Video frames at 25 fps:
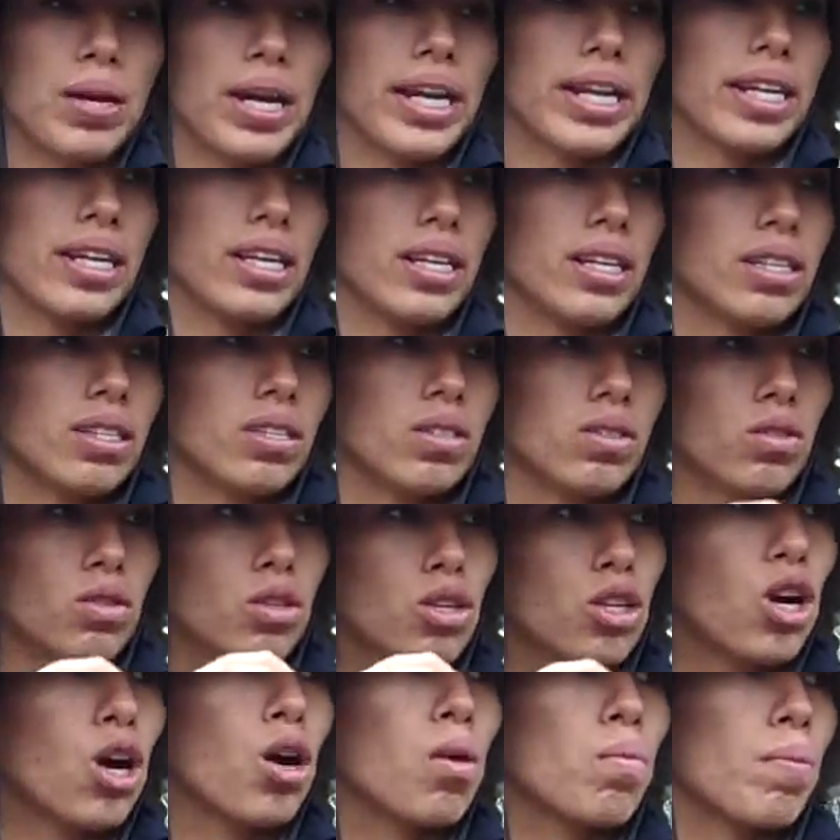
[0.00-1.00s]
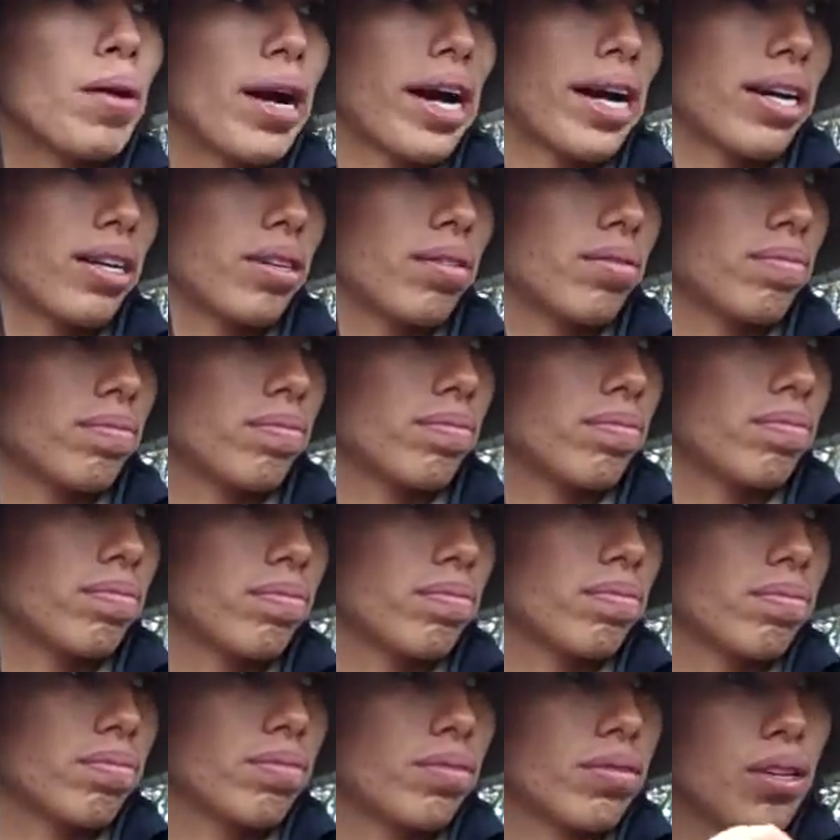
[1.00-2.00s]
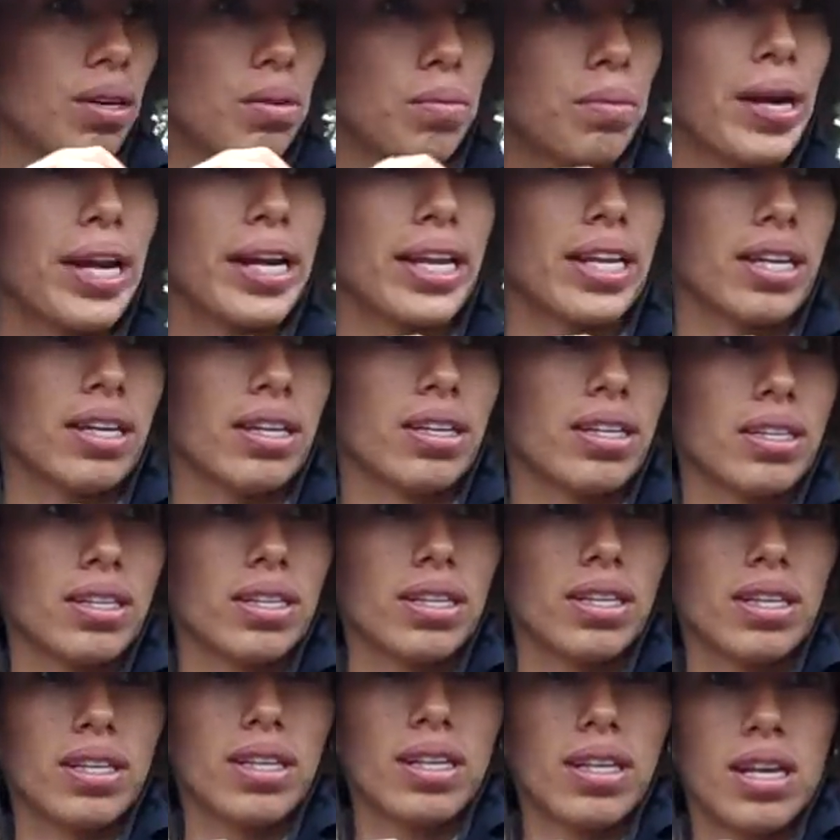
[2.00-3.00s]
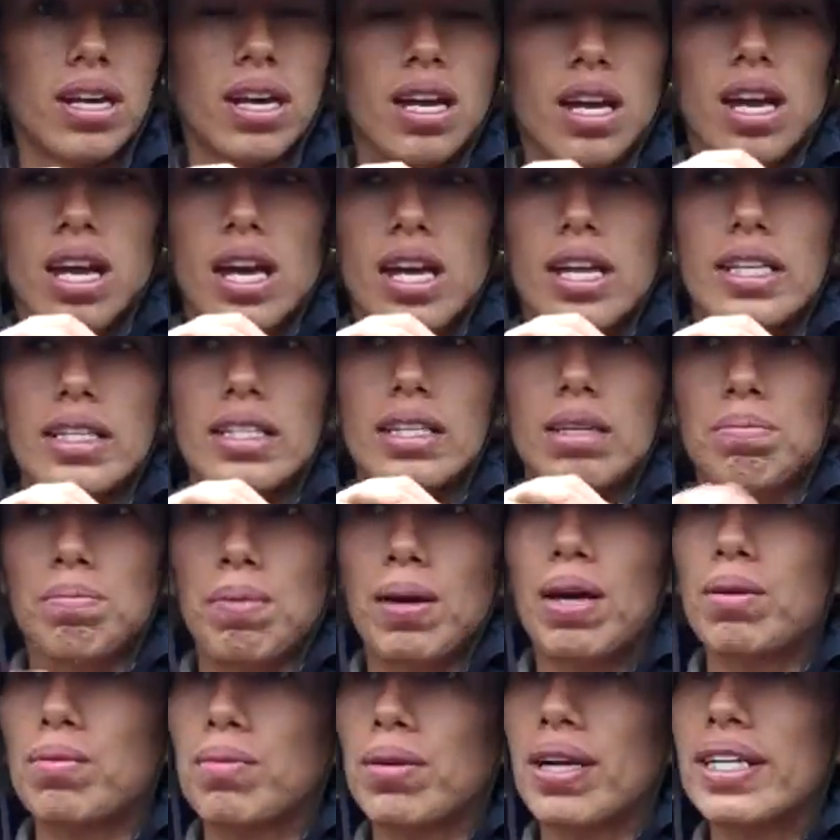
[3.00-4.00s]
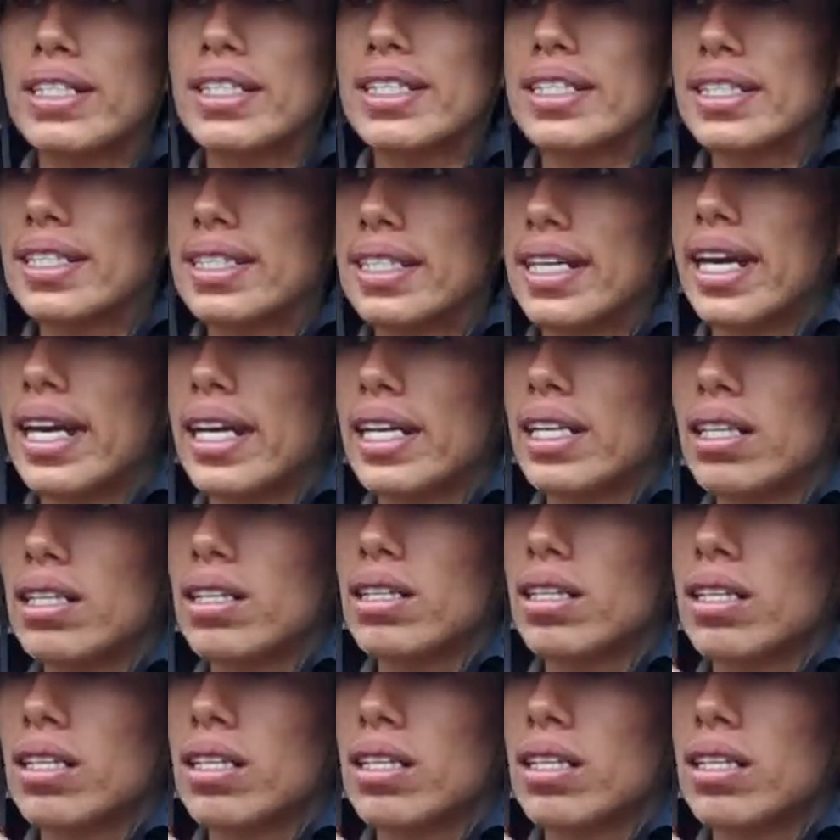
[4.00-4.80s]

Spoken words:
ready to go back. They're ready. The park rangers then